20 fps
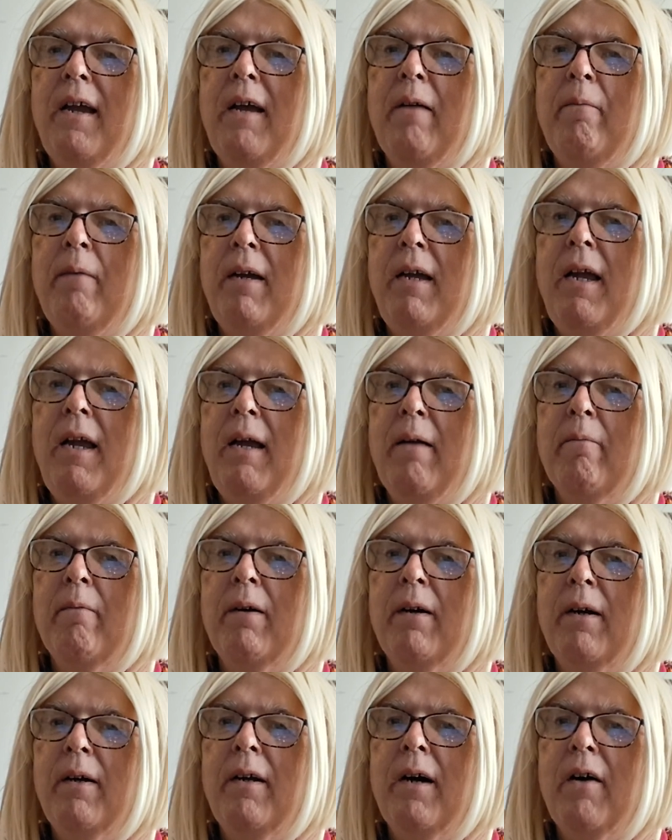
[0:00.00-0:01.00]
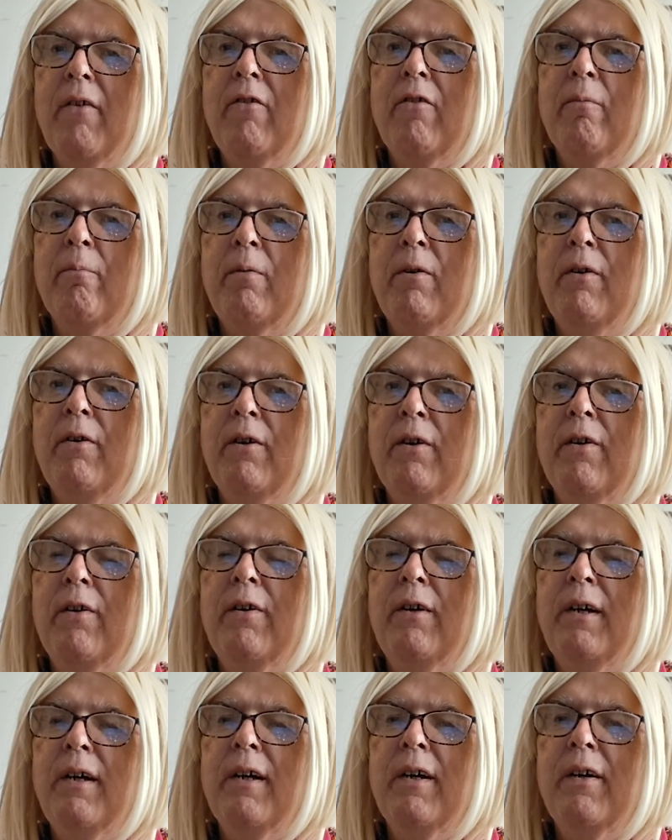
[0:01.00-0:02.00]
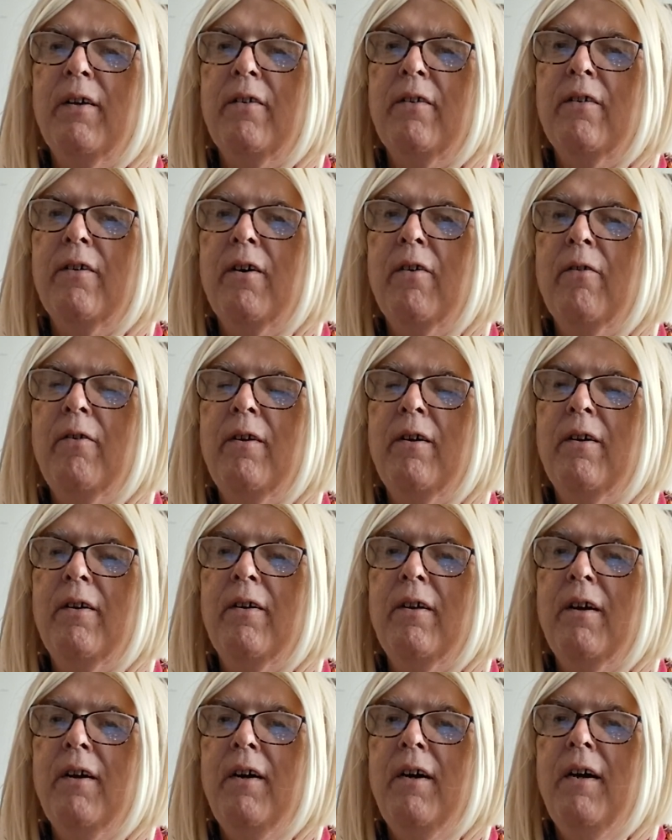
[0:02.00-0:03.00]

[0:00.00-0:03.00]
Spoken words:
and became an entrepreneur and consultant.